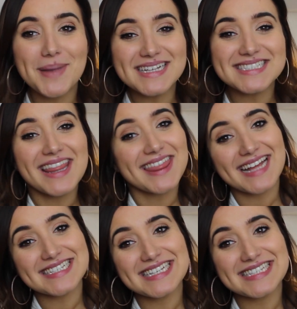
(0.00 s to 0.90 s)
But
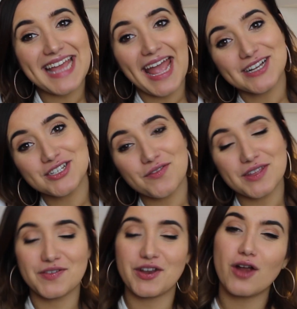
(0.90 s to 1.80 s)
that is the end of
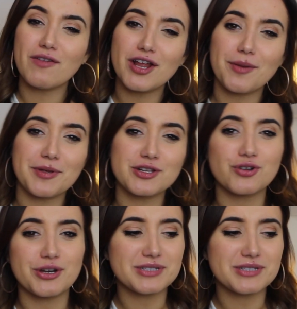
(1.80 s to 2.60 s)
this video. I really hope you enjoyed it.